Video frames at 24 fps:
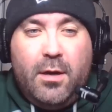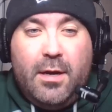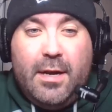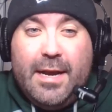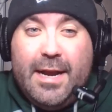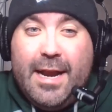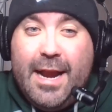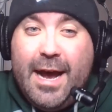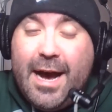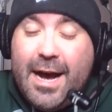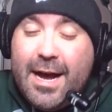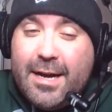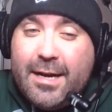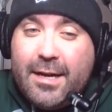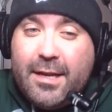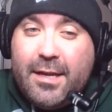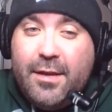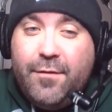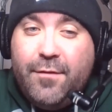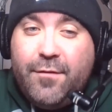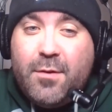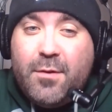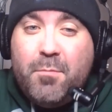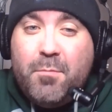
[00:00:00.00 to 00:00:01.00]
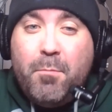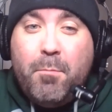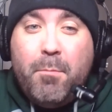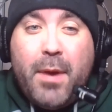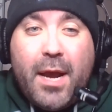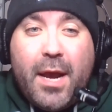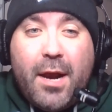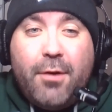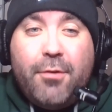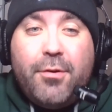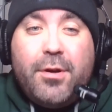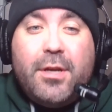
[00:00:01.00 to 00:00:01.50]
Not even
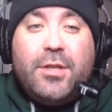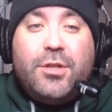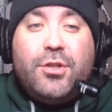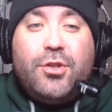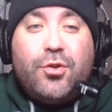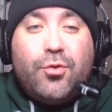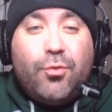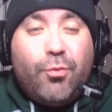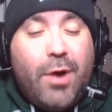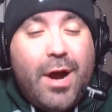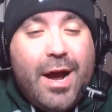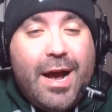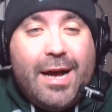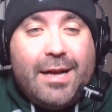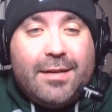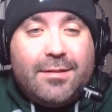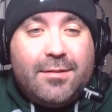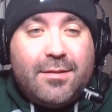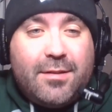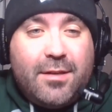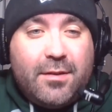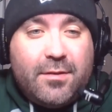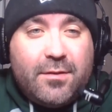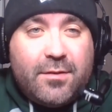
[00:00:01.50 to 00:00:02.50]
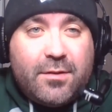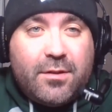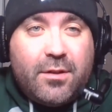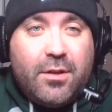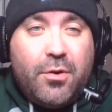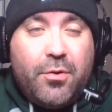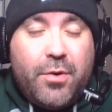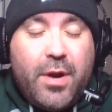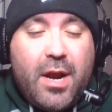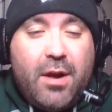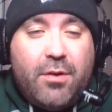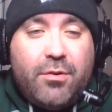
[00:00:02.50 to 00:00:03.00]
Barry Trotz can
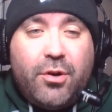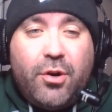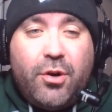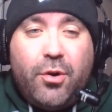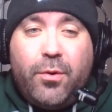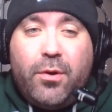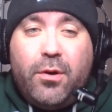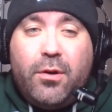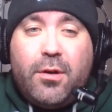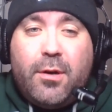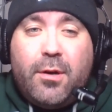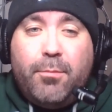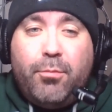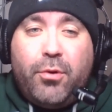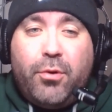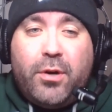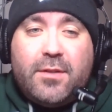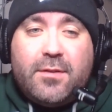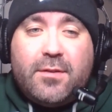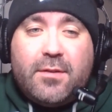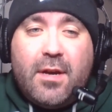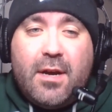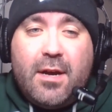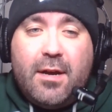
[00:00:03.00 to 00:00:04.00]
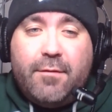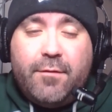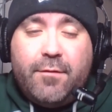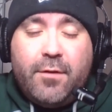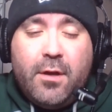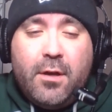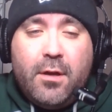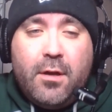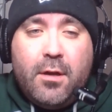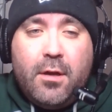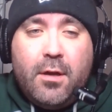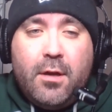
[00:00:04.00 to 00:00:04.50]
slow down Kirill Kaprizov.
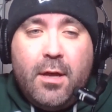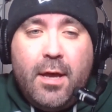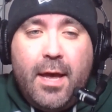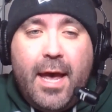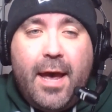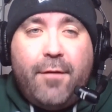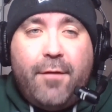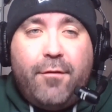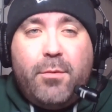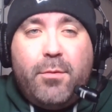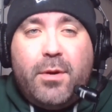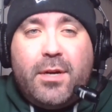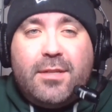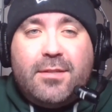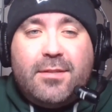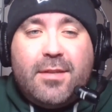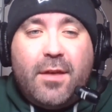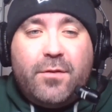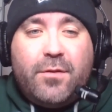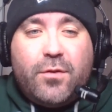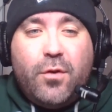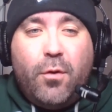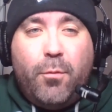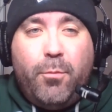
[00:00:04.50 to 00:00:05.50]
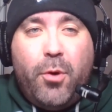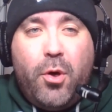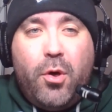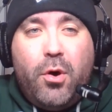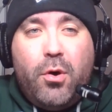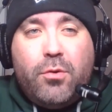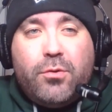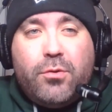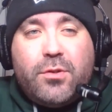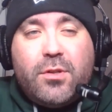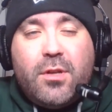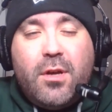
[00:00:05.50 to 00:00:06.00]
Hey everybody, Seth Toupal,
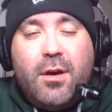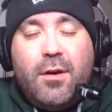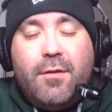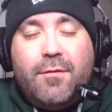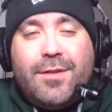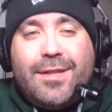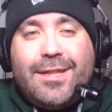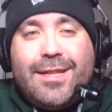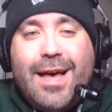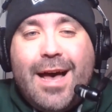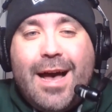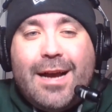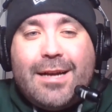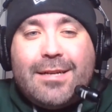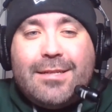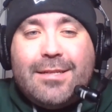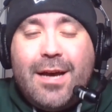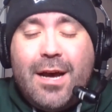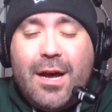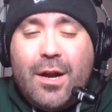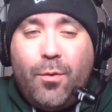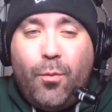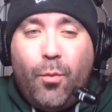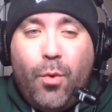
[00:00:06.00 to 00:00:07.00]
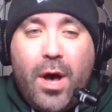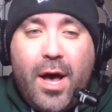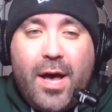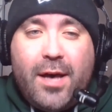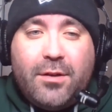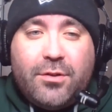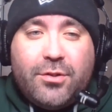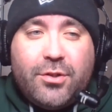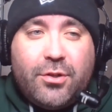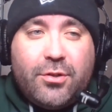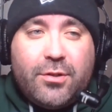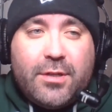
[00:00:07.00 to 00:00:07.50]
host of Locked On
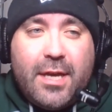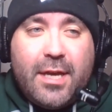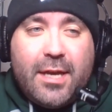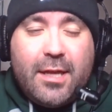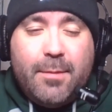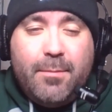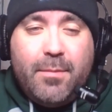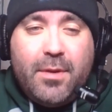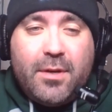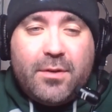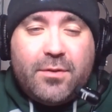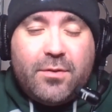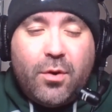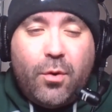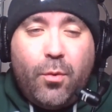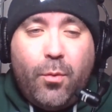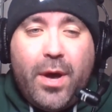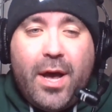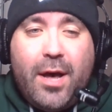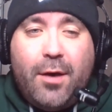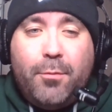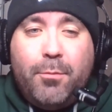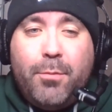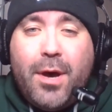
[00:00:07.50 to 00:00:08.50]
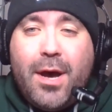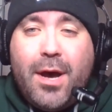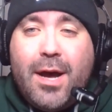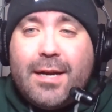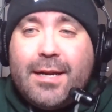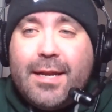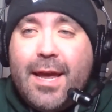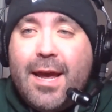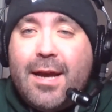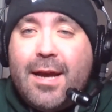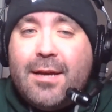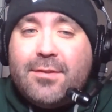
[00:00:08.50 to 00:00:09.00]
Wild, your daily Minnesota Wild
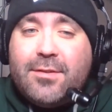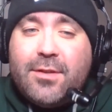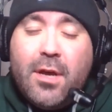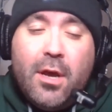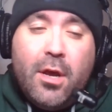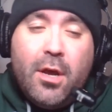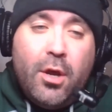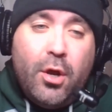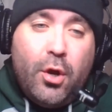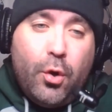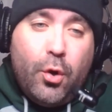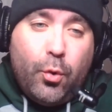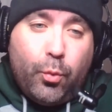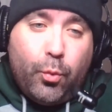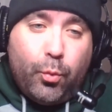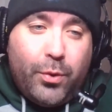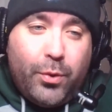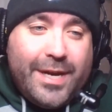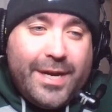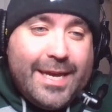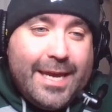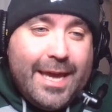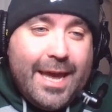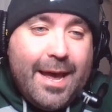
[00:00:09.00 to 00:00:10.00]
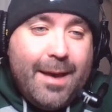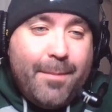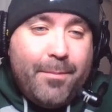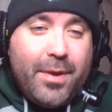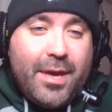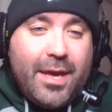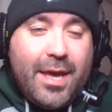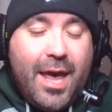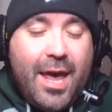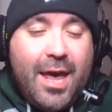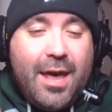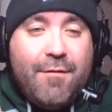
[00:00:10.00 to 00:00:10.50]
podcast,
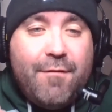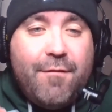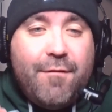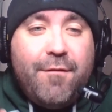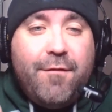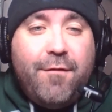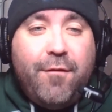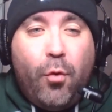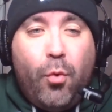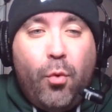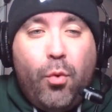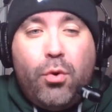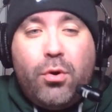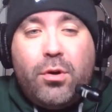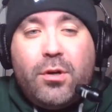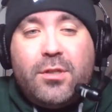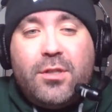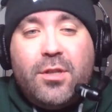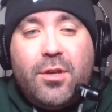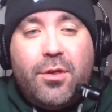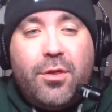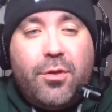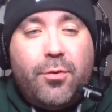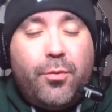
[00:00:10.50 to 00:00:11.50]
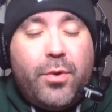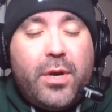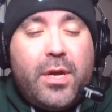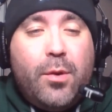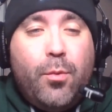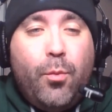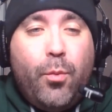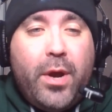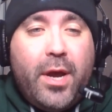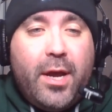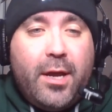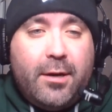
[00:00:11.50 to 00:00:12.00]
recapping a four to three
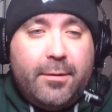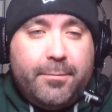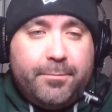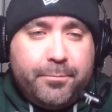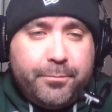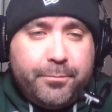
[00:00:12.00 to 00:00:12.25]
win